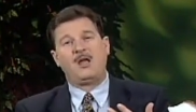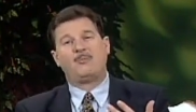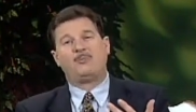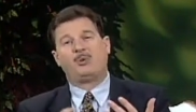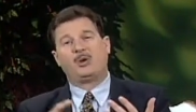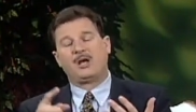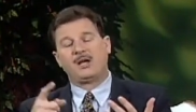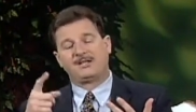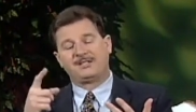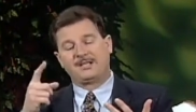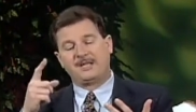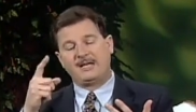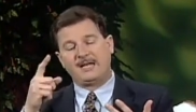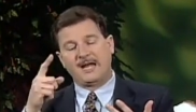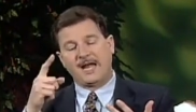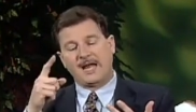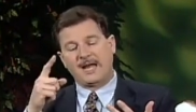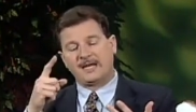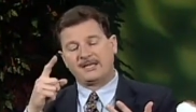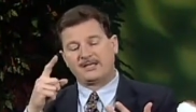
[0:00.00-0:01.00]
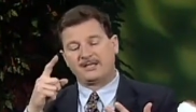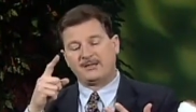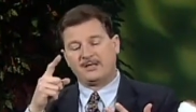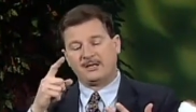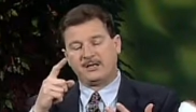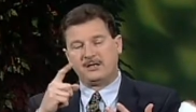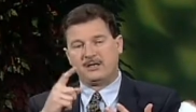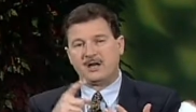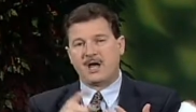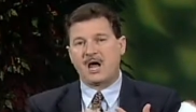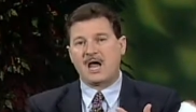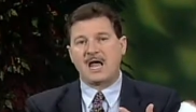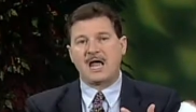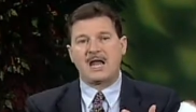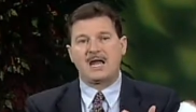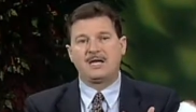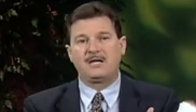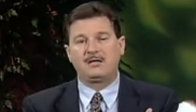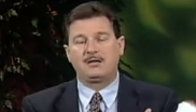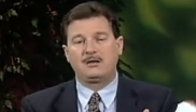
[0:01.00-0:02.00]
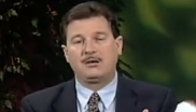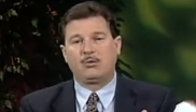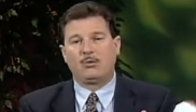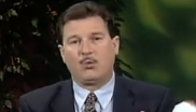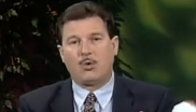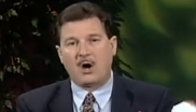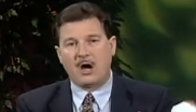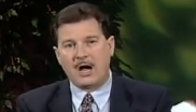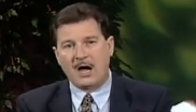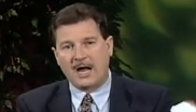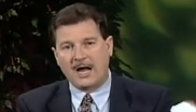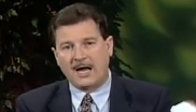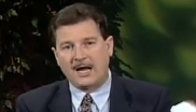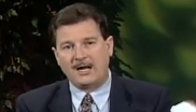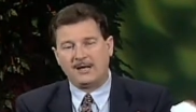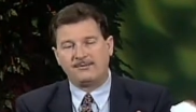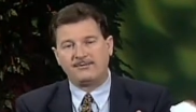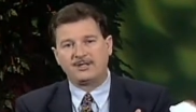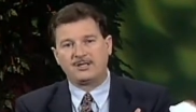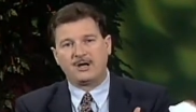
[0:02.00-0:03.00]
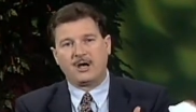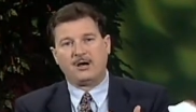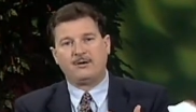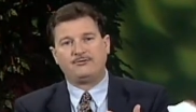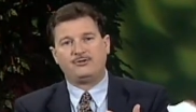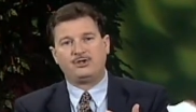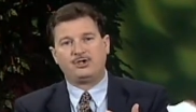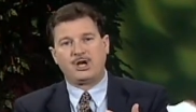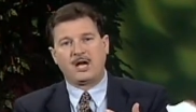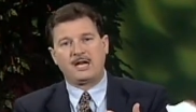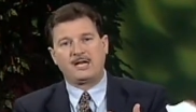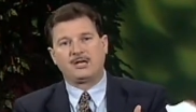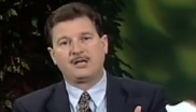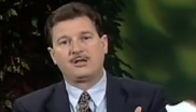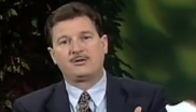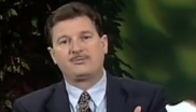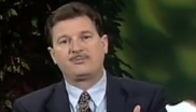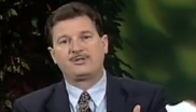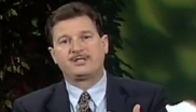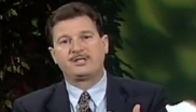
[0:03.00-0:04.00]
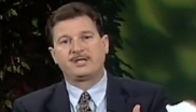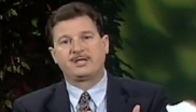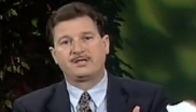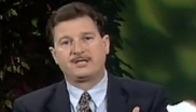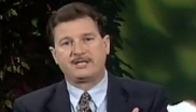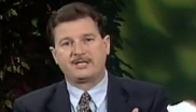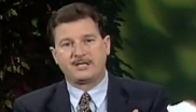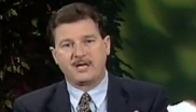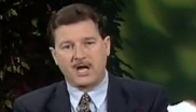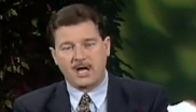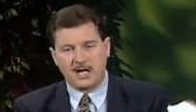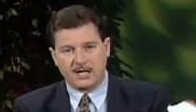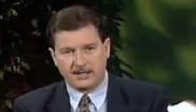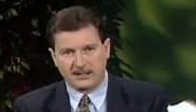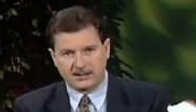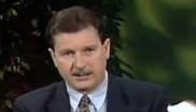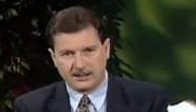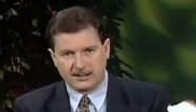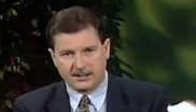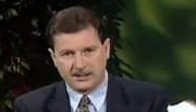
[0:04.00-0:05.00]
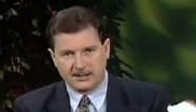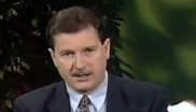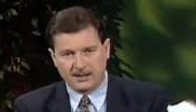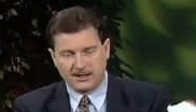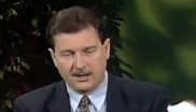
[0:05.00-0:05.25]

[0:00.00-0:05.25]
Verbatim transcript: plus he adds the nine wives of Jacob's sons.